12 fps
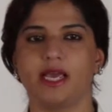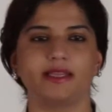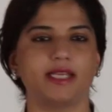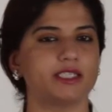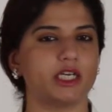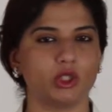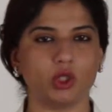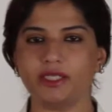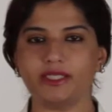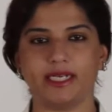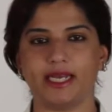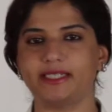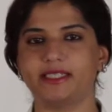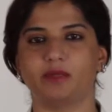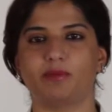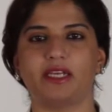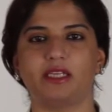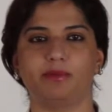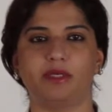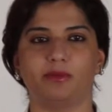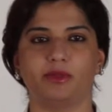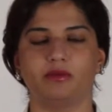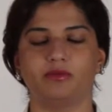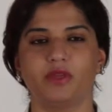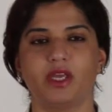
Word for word: that are not elected by the people.